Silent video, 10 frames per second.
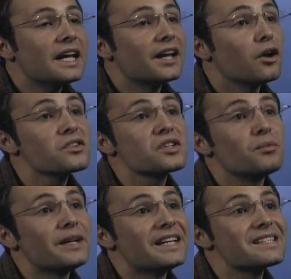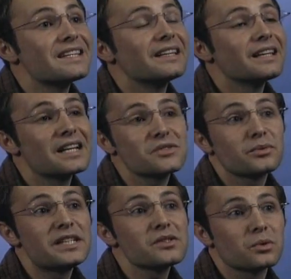it also means that less
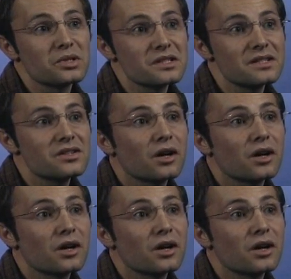resources